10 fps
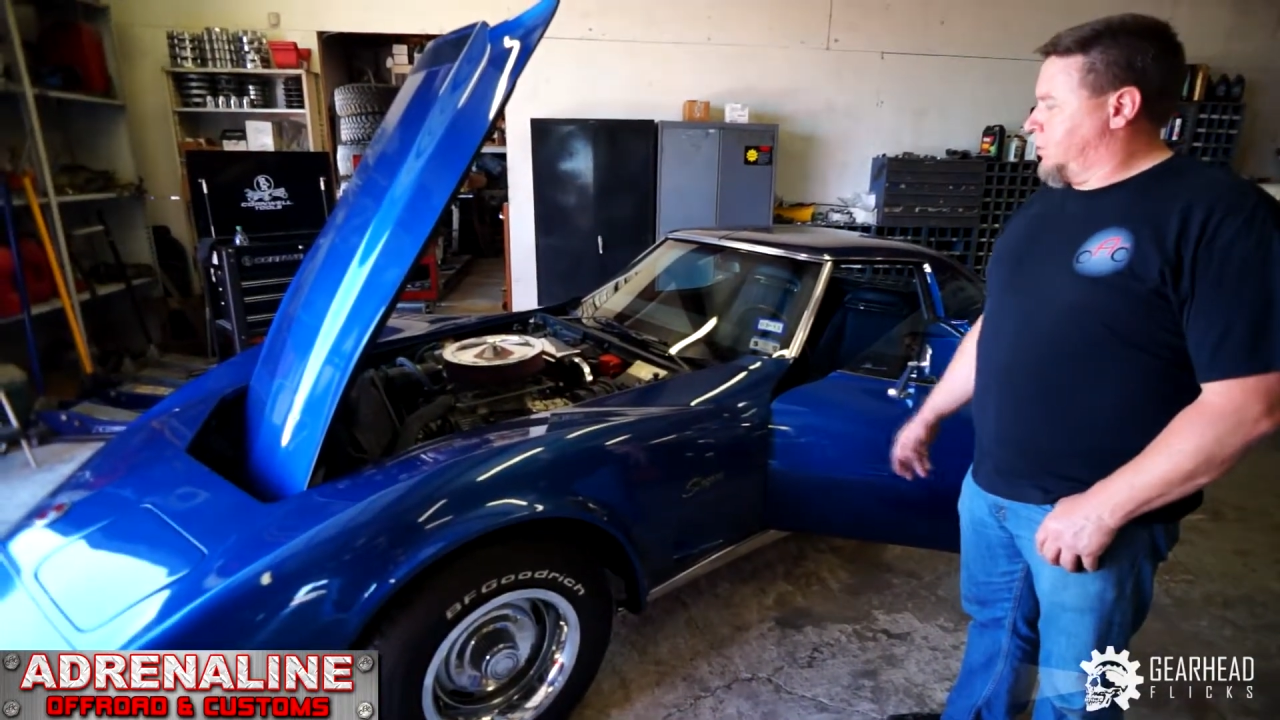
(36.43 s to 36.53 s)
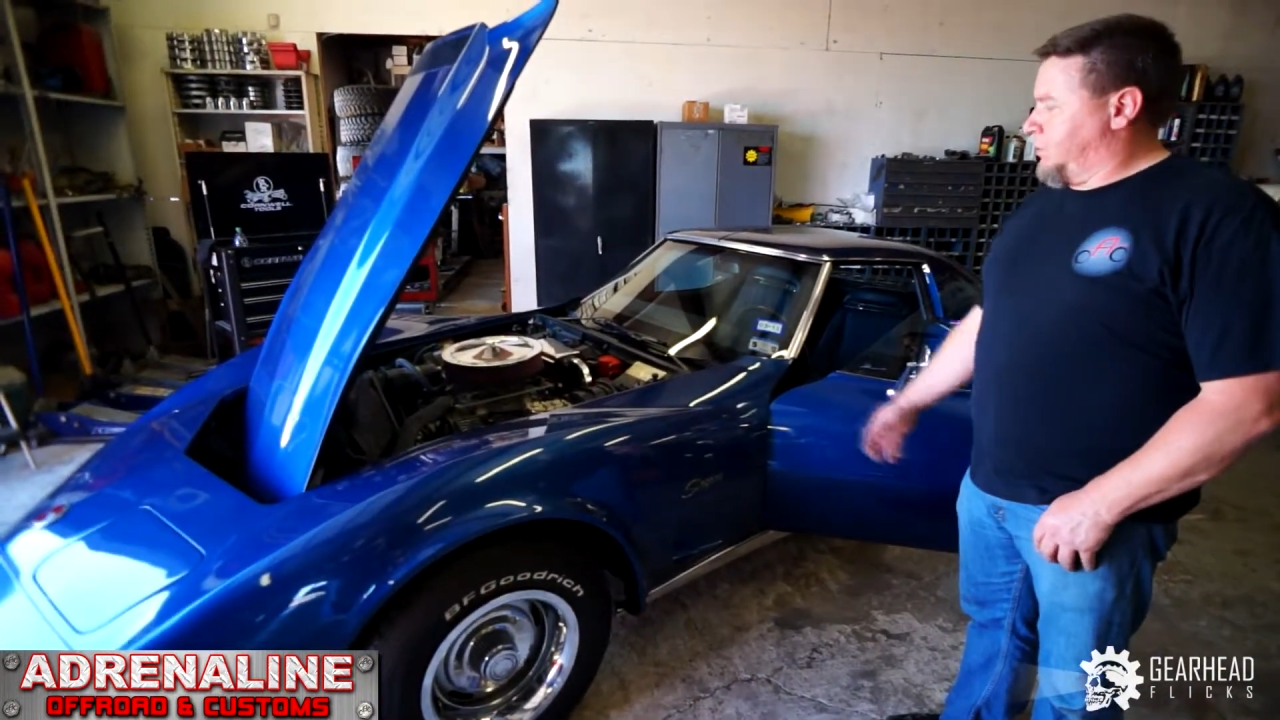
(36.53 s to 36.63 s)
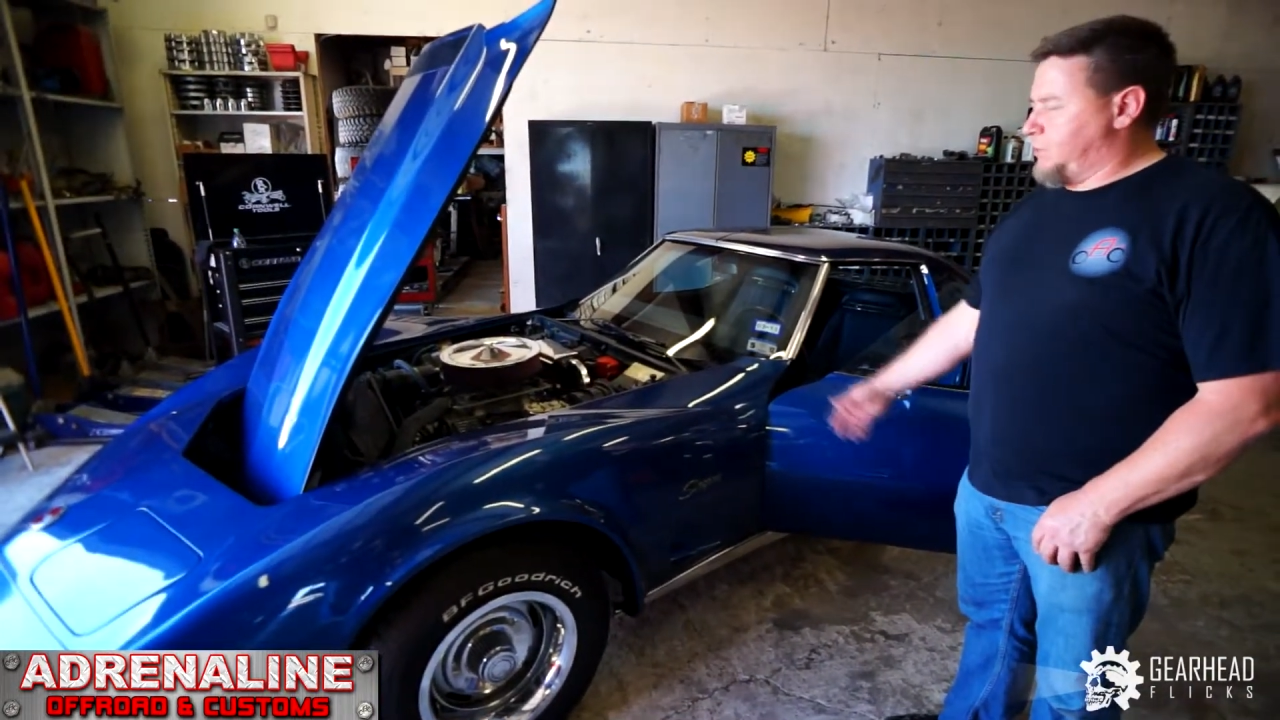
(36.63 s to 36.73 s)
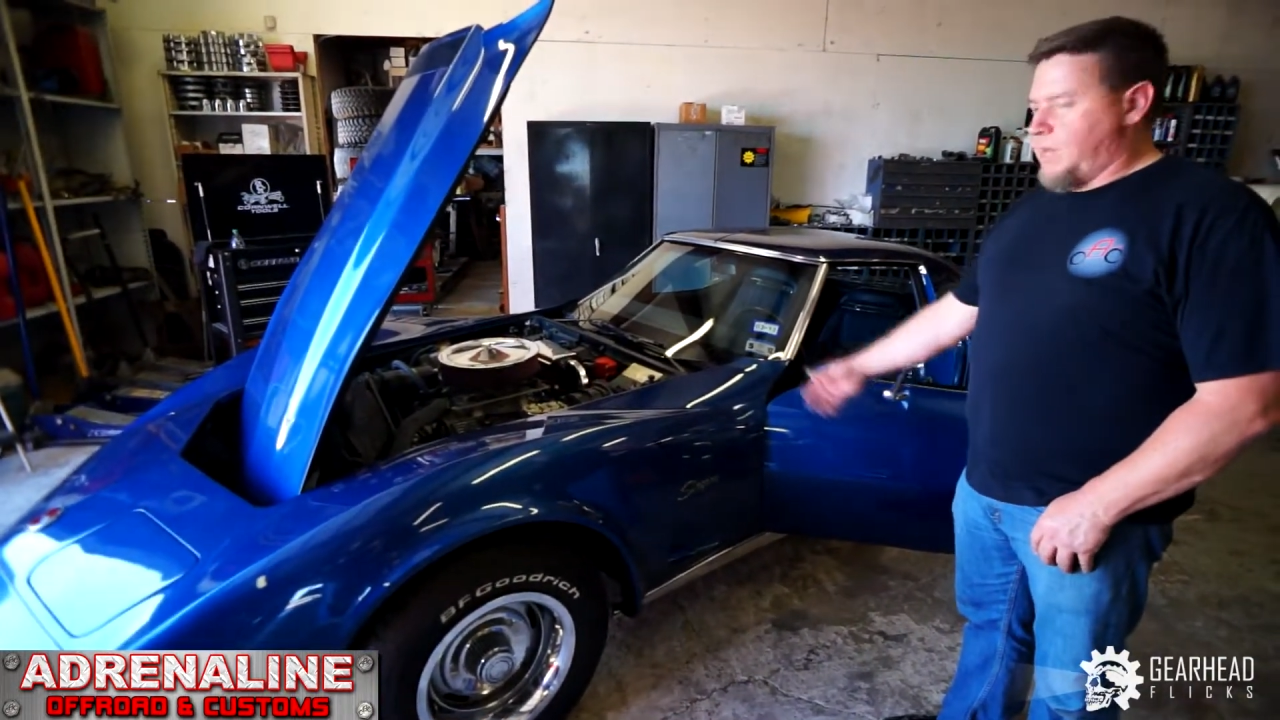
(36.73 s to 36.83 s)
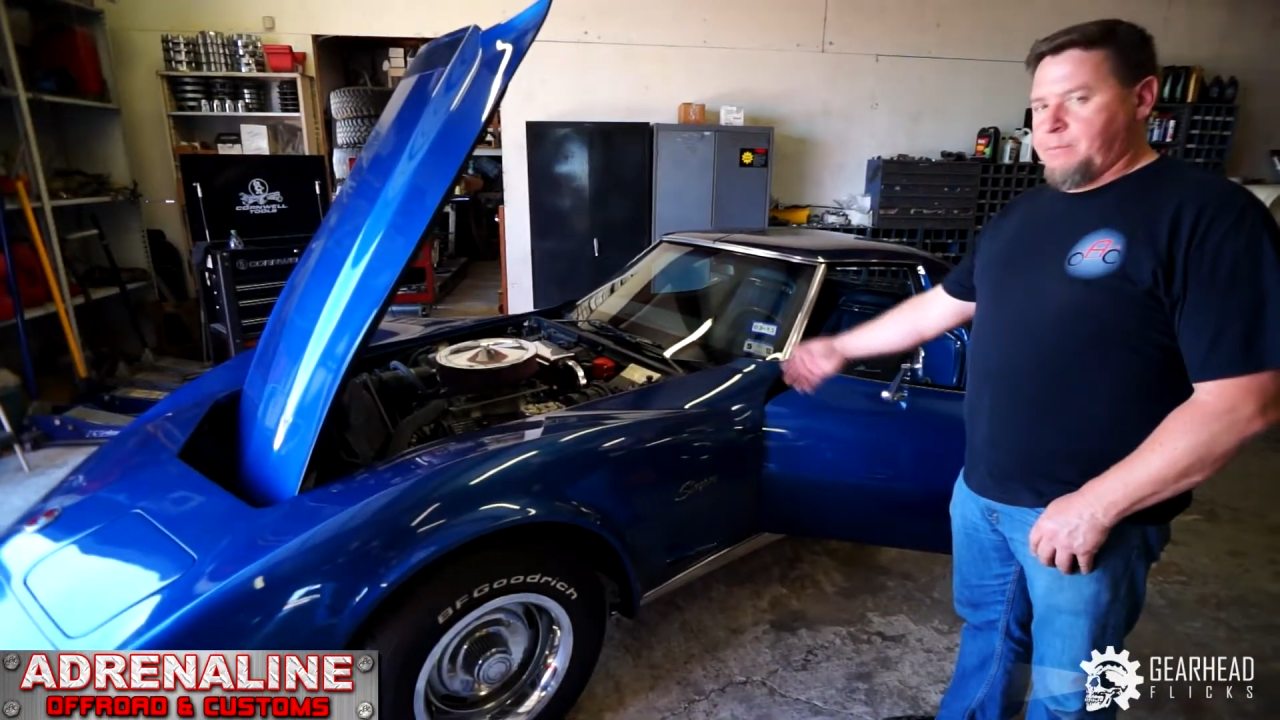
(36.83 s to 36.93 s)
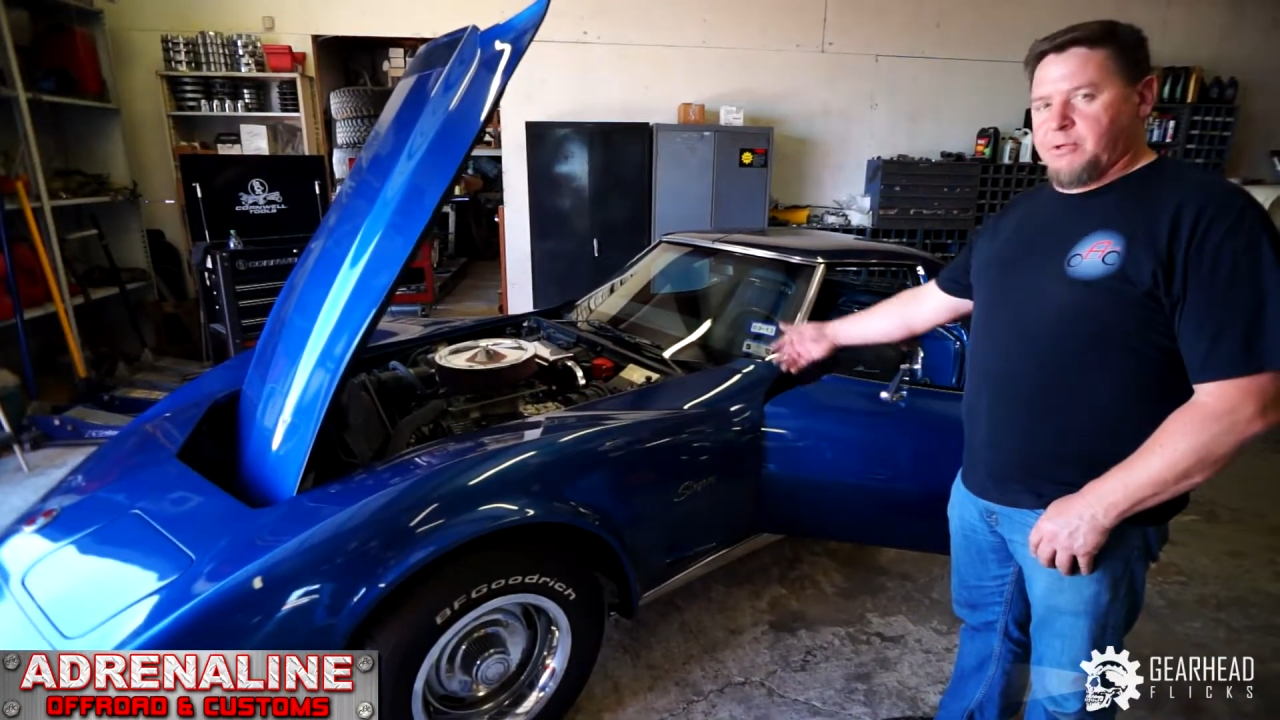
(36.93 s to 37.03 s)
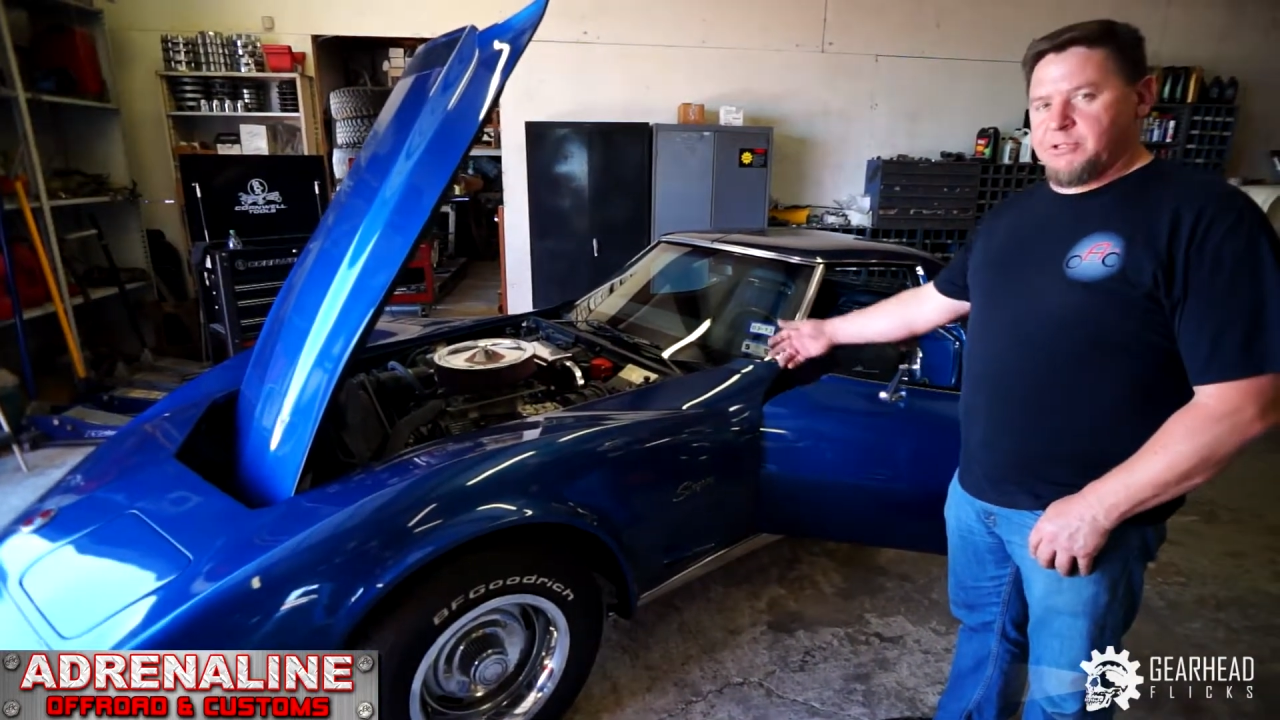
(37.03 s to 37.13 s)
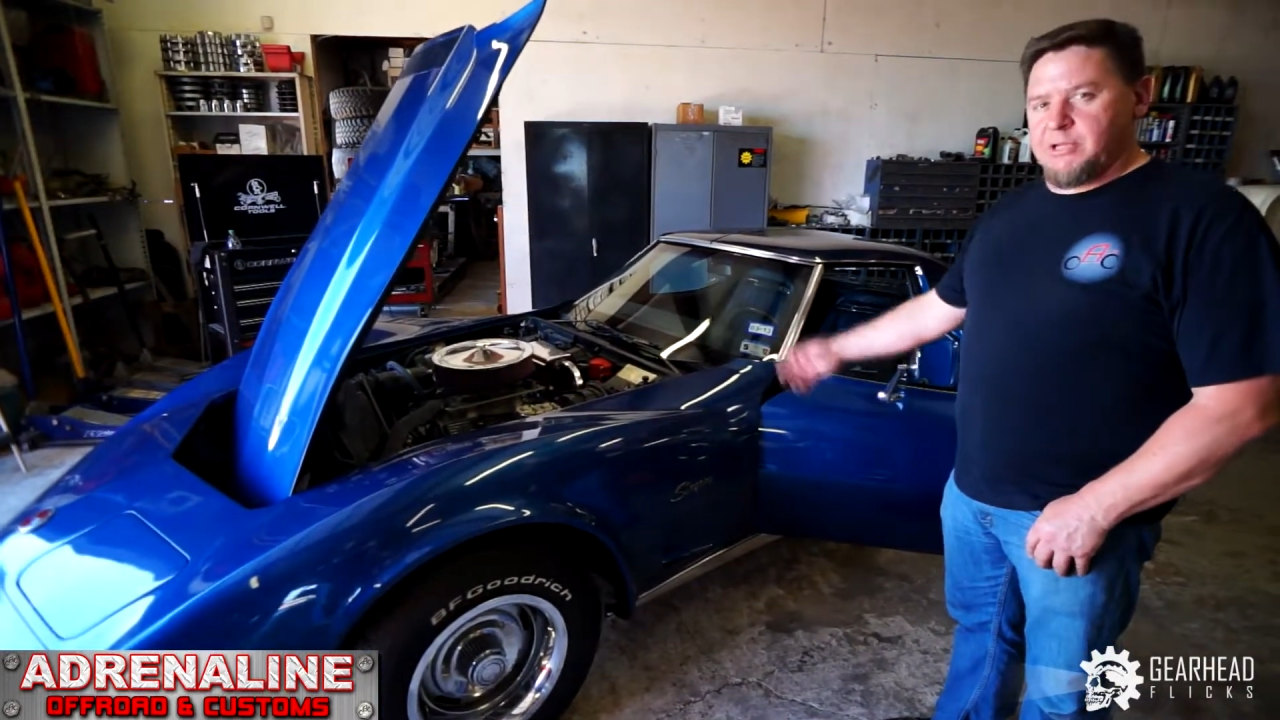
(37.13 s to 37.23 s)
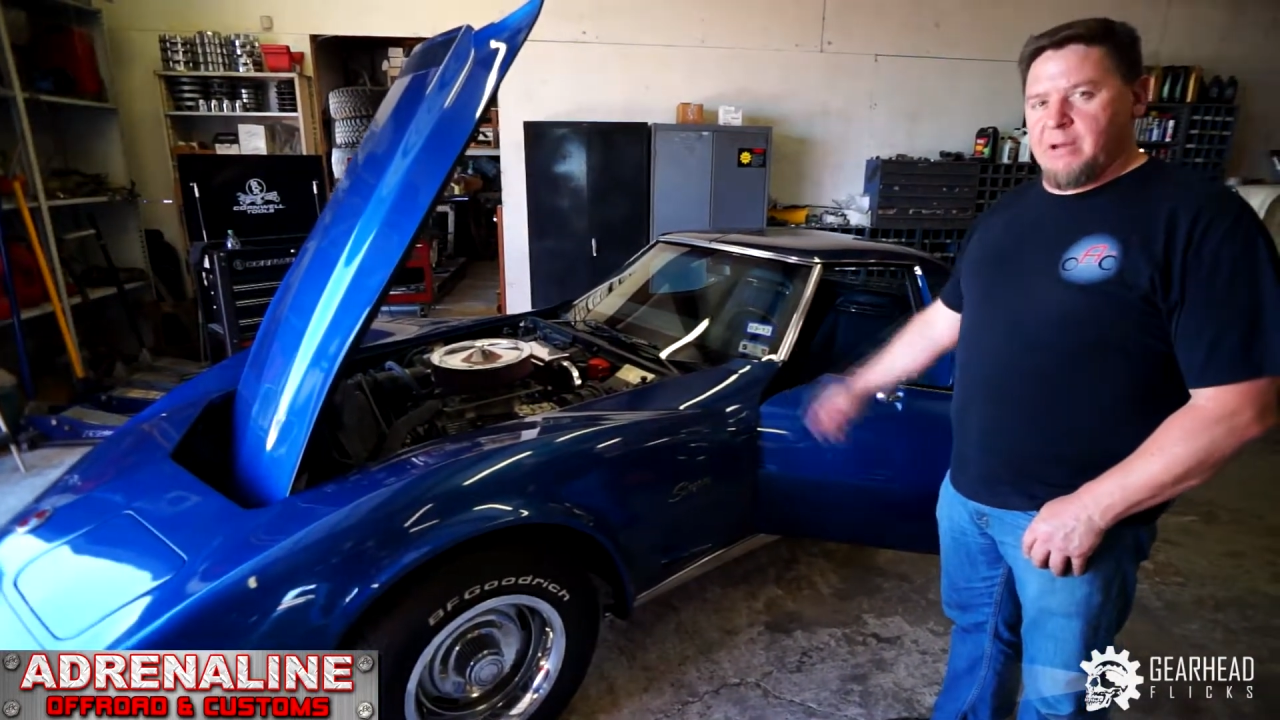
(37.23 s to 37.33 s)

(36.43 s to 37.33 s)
This thing pushes